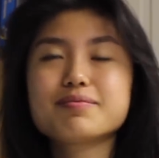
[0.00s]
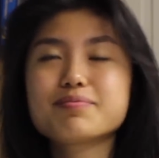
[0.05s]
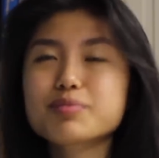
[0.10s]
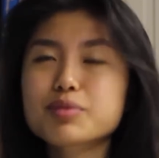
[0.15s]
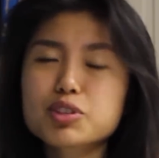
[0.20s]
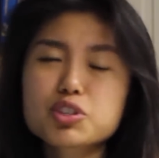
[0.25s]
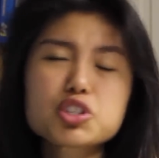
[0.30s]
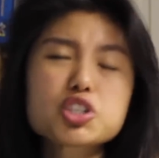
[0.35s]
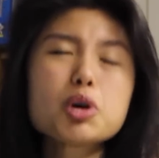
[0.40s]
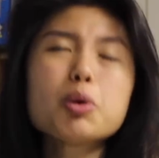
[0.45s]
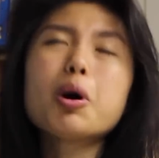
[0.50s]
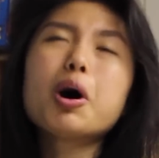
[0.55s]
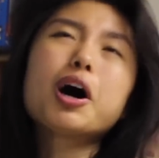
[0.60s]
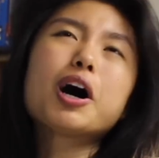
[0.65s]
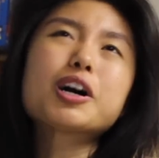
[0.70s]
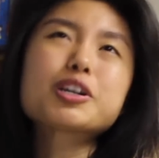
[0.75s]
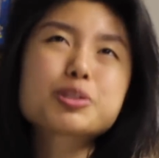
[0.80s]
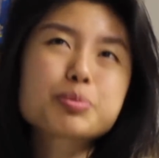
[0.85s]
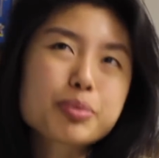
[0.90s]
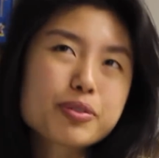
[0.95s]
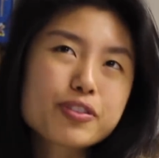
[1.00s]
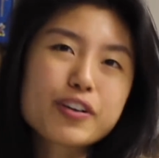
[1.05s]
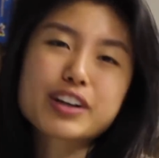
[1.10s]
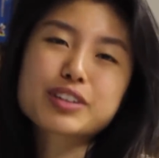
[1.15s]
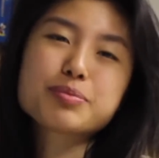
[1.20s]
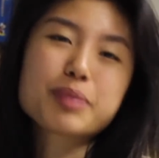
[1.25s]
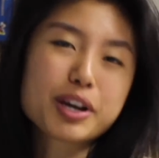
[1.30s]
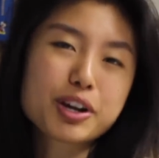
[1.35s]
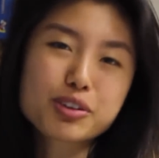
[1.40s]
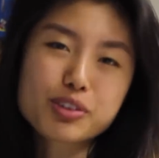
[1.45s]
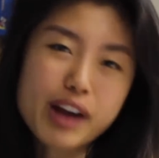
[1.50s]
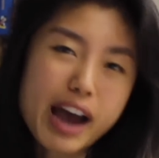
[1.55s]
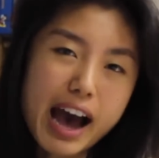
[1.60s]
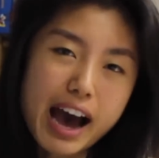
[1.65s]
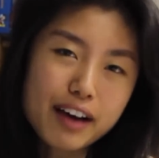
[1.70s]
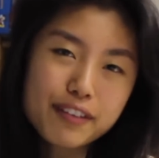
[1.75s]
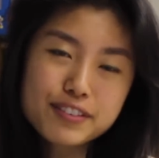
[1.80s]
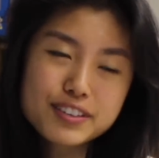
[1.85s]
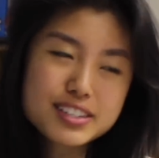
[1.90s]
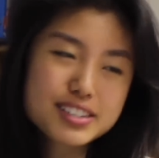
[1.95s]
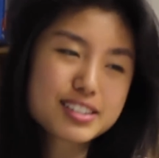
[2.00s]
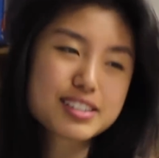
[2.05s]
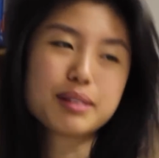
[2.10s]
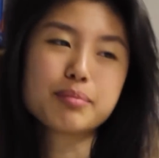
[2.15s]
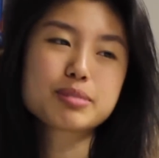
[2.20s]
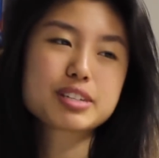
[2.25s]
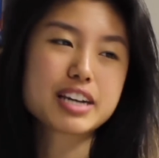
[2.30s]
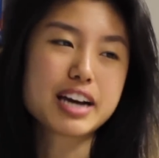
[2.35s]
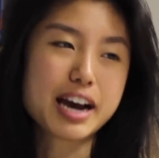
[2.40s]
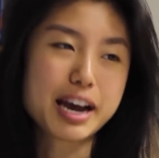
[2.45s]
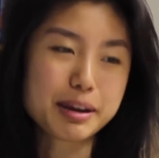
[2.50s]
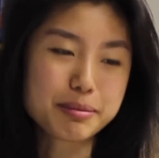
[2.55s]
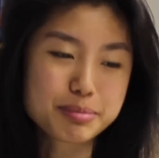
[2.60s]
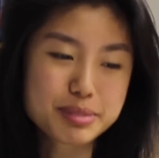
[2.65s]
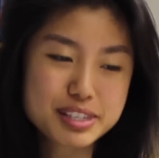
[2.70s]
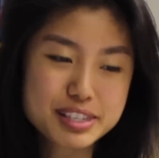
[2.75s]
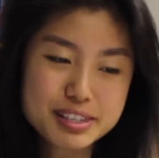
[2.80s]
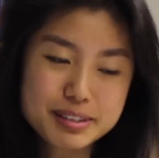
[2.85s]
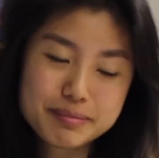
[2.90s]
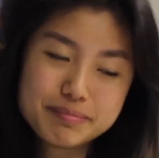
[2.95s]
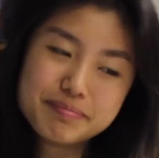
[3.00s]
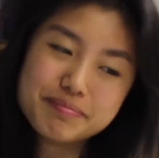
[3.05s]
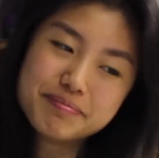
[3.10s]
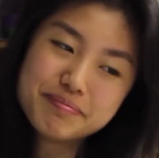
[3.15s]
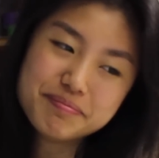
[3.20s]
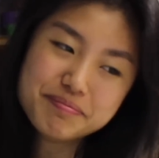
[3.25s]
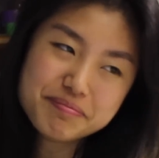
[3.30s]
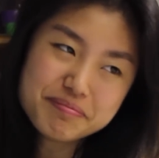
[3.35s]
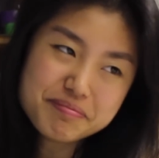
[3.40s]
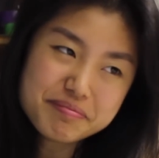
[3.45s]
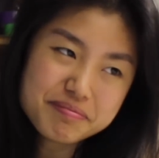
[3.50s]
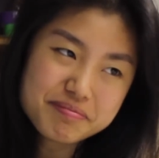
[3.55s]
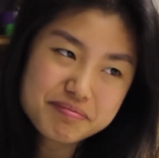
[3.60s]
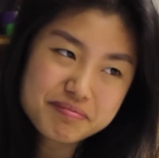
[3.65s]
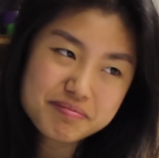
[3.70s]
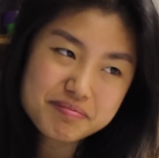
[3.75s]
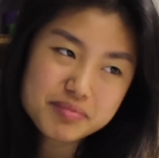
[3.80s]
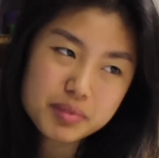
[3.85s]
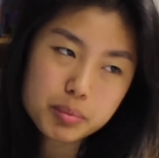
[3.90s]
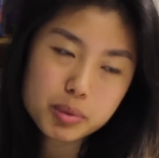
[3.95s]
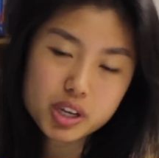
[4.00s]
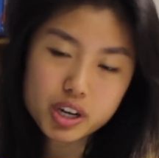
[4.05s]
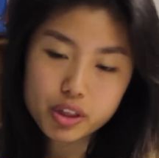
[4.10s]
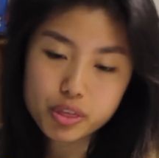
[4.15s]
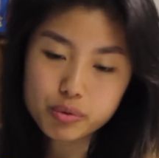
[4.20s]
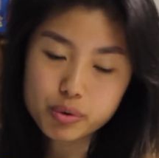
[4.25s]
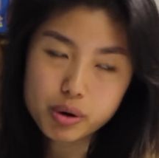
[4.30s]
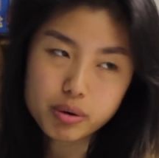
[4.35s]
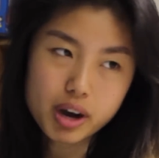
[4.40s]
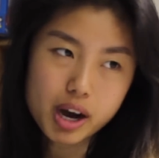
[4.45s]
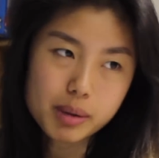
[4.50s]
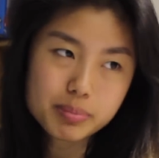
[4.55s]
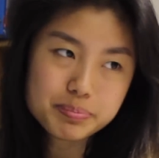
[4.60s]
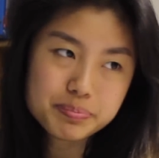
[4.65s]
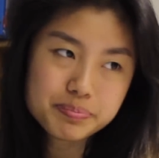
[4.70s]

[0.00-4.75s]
It's so hard to perfect my craft sometimes. I'm gonna throw up.